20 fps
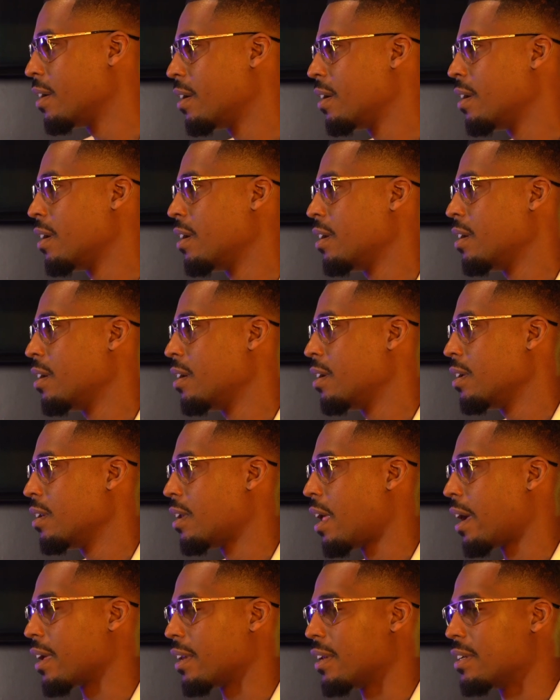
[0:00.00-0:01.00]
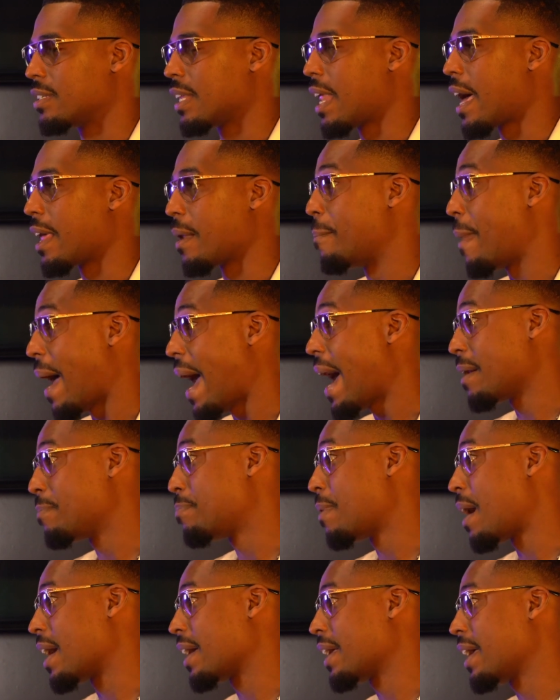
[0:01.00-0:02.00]
Mm. Like there's a lot of
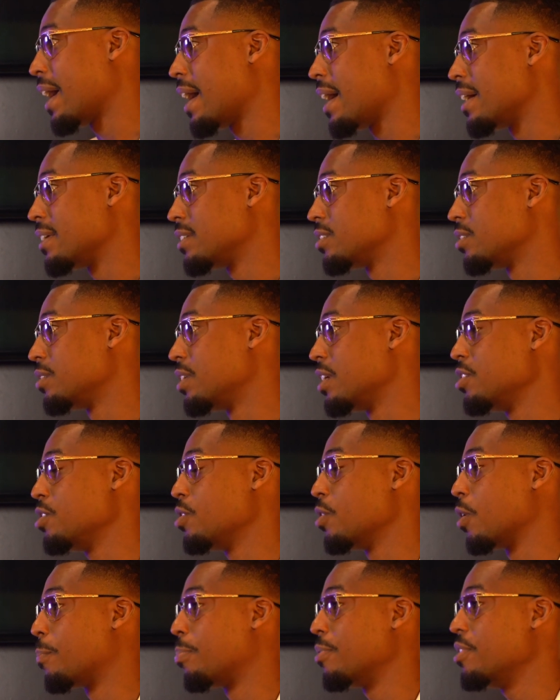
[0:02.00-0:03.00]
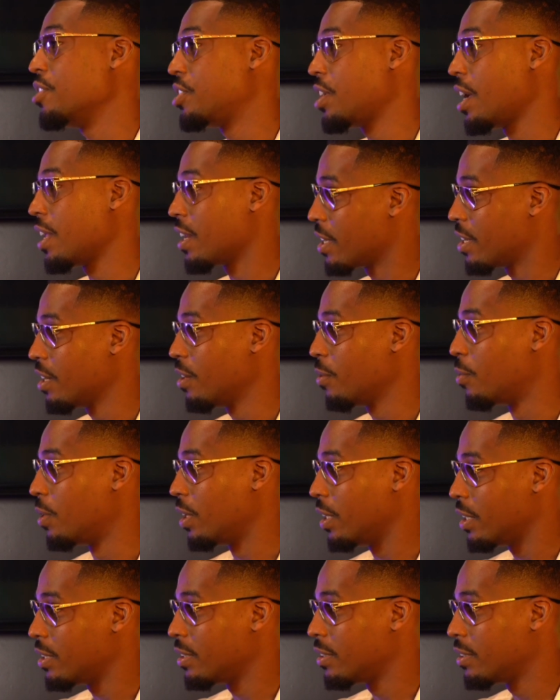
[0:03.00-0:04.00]
bad podcasts, so then you appreciate a good
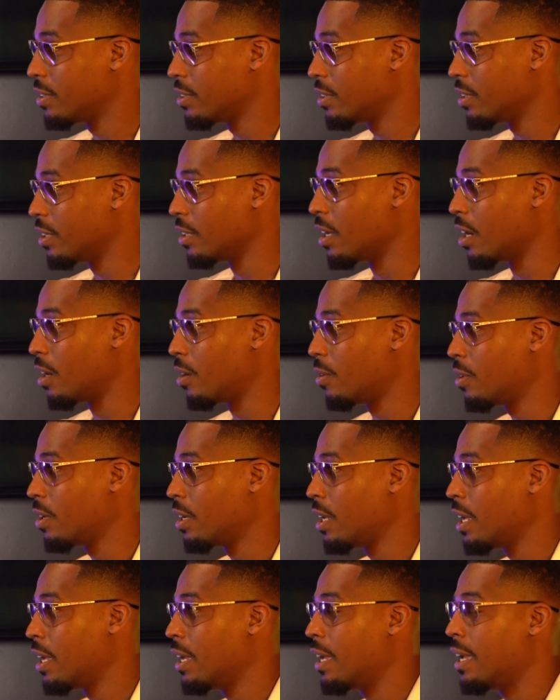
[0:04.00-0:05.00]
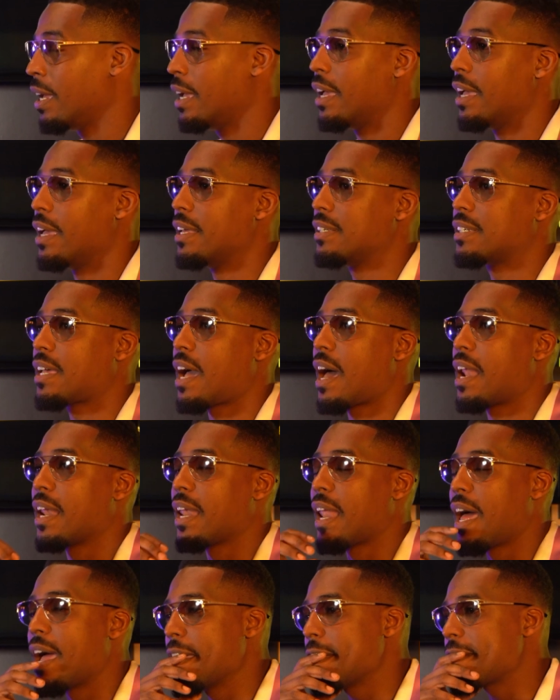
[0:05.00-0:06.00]
one. Yeah, you know, it's kind
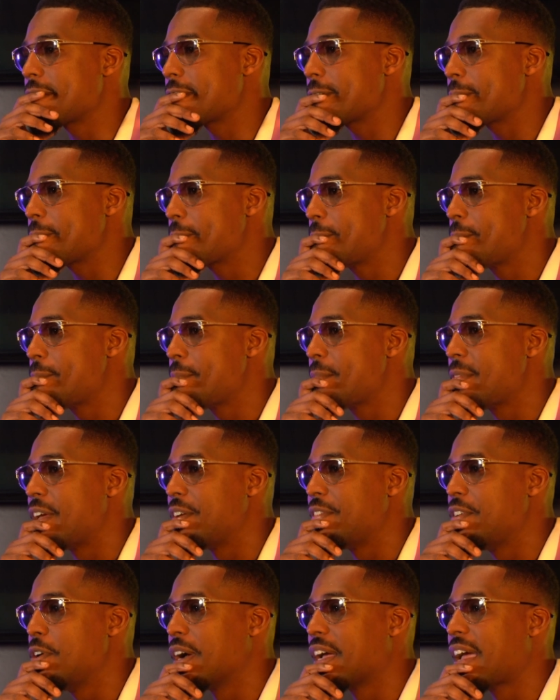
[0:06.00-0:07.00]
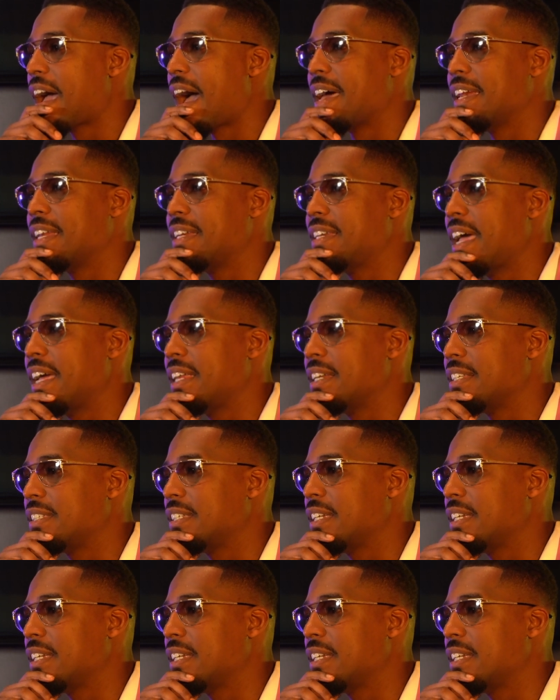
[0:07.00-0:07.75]
of like if you're a guy in the dating